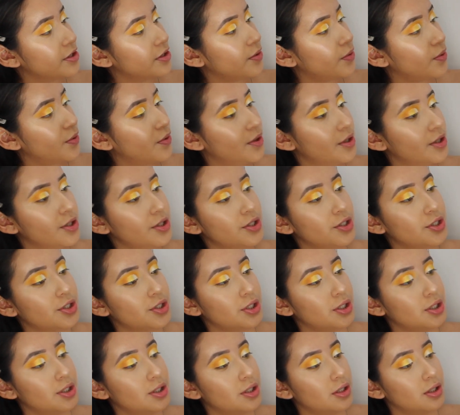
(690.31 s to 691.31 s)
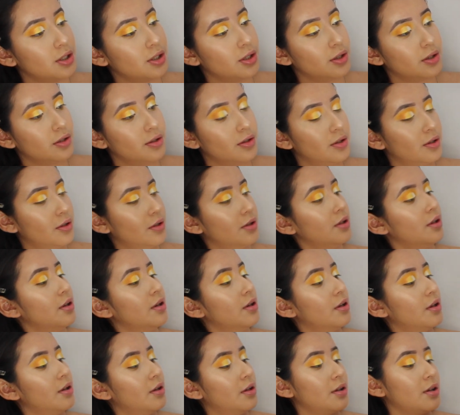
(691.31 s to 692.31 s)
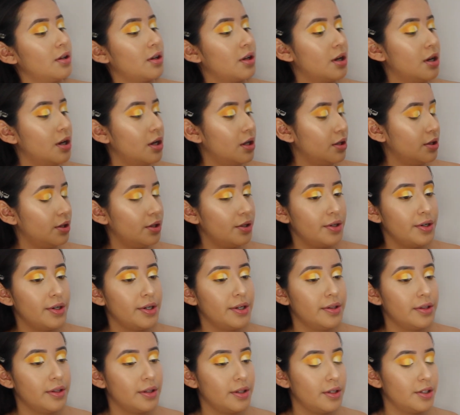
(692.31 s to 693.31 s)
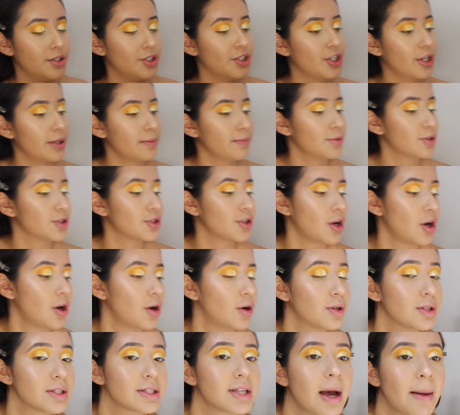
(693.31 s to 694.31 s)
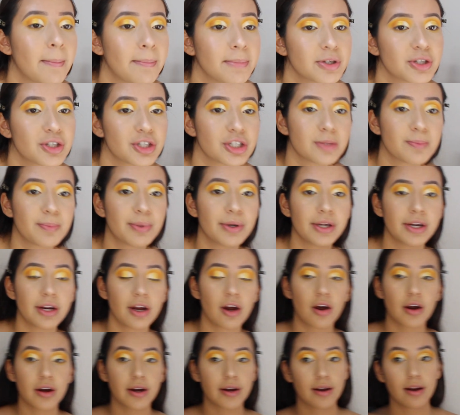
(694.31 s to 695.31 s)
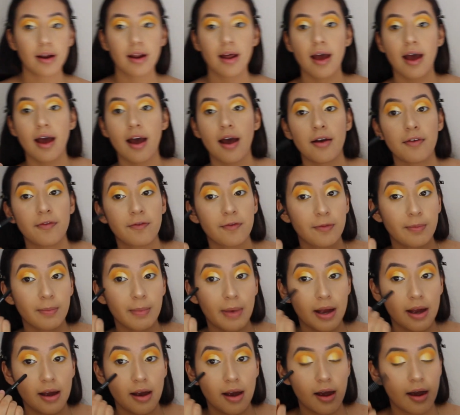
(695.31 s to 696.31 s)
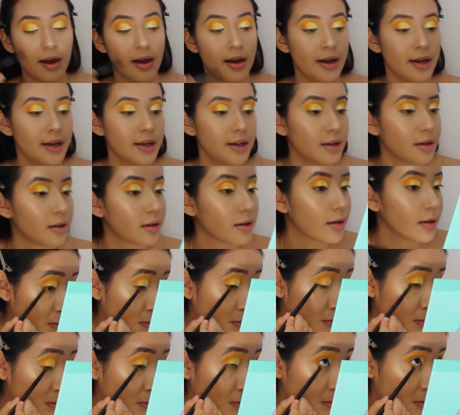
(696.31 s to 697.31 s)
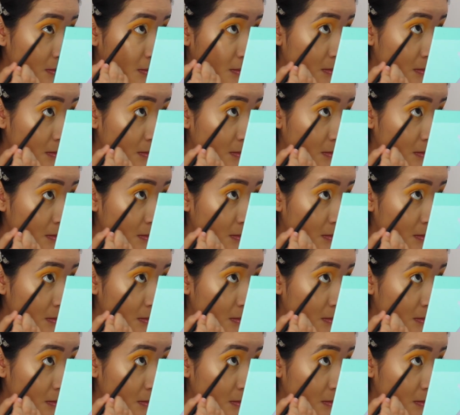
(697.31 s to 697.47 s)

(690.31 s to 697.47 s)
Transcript: orangey color in the James Charles. I'm gonna just put it on half my eye. I'm